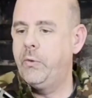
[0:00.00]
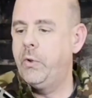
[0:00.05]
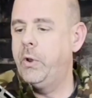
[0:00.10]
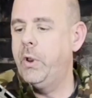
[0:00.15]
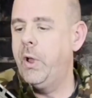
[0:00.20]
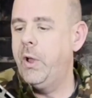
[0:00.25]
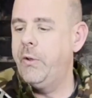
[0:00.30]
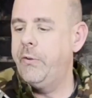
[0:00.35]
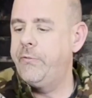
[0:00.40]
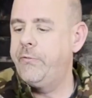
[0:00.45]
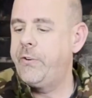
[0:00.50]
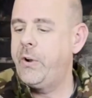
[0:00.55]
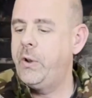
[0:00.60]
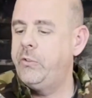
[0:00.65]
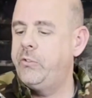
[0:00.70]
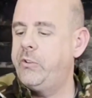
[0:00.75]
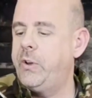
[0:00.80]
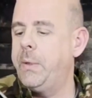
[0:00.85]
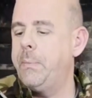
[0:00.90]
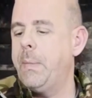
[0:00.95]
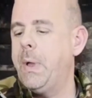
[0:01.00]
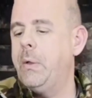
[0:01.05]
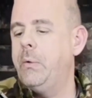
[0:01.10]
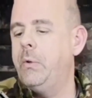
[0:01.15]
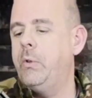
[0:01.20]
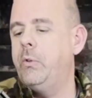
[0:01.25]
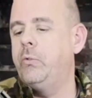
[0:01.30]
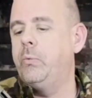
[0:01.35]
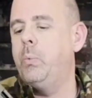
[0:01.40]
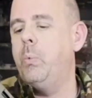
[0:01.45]
got a front sling
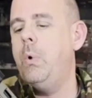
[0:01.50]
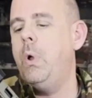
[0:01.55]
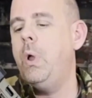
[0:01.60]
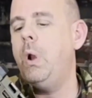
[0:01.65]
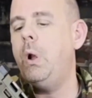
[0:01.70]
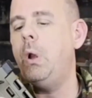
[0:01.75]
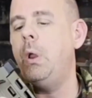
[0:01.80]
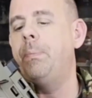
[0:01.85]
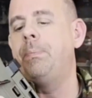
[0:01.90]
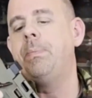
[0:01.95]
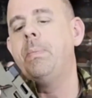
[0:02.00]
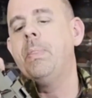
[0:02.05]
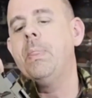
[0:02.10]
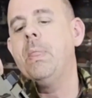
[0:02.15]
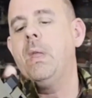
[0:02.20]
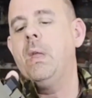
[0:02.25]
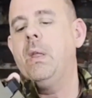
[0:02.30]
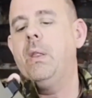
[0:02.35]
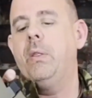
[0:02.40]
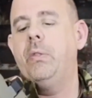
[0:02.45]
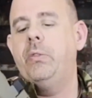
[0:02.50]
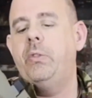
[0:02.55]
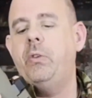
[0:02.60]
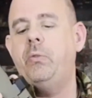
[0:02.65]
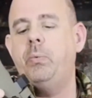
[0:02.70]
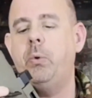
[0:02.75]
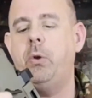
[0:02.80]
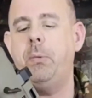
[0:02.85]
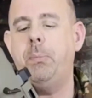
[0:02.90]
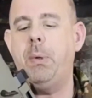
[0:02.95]
mount as well.
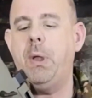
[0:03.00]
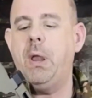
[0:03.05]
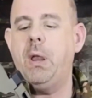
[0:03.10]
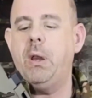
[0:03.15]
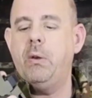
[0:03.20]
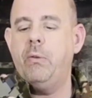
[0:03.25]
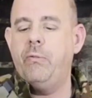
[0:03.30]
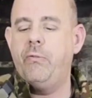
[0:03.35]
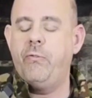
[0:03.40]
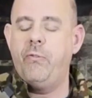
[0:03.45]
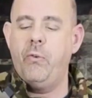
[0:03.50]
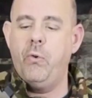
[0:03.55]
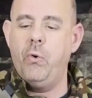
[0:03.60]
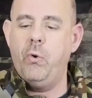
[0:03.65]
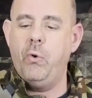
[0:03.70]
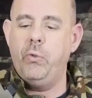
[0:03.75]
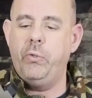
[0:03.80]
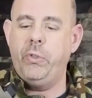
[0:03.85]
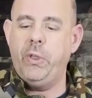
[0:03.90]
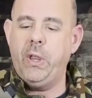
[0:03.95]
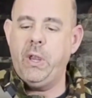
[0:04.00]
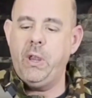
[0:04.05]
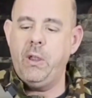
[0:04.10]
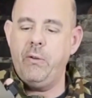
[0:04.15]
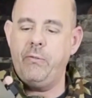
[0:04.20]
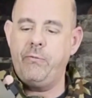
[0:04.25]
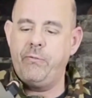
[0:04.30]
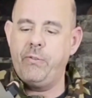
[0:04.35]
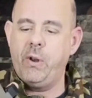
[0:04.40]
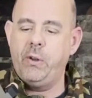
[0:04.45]
This would have been for the
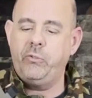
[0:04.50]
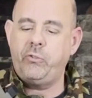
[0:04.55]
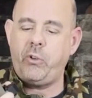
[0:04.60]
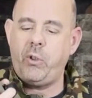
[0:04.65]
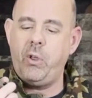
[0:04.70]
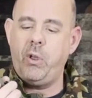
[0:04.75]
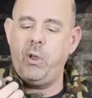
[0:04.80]
front